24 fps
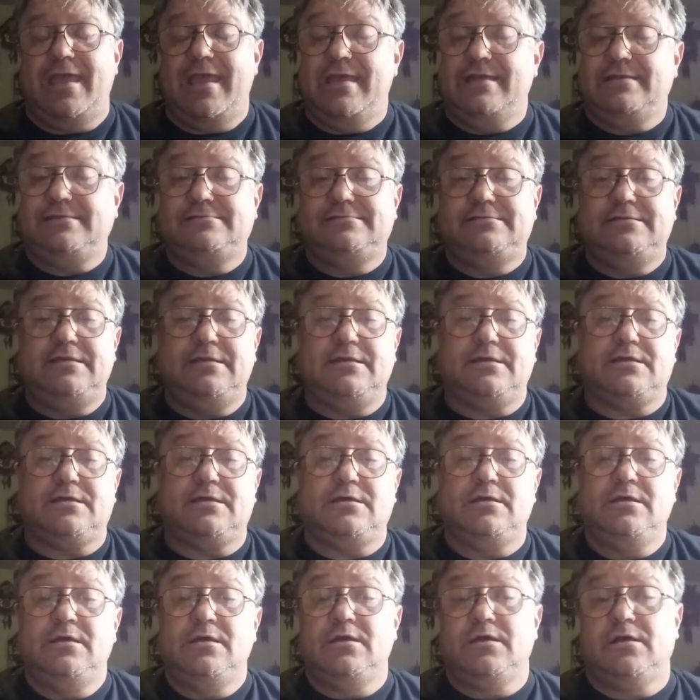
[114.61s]
antique
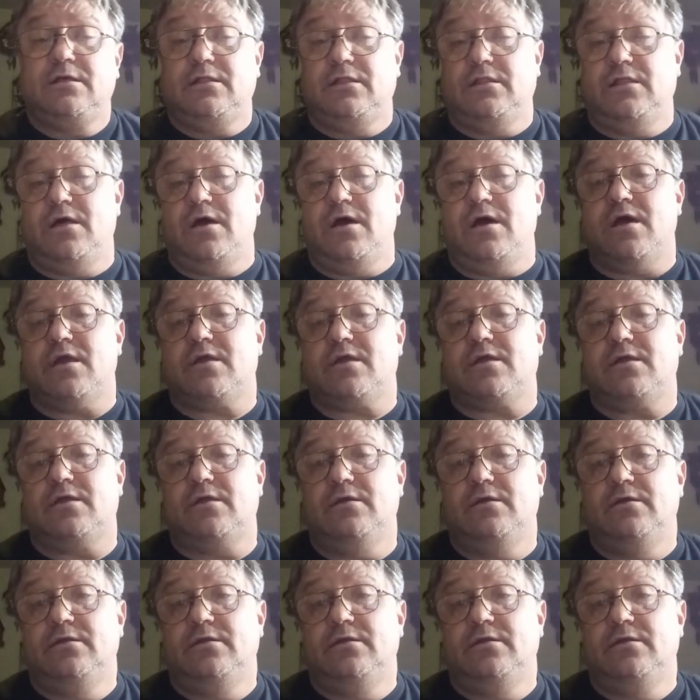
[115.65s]
clock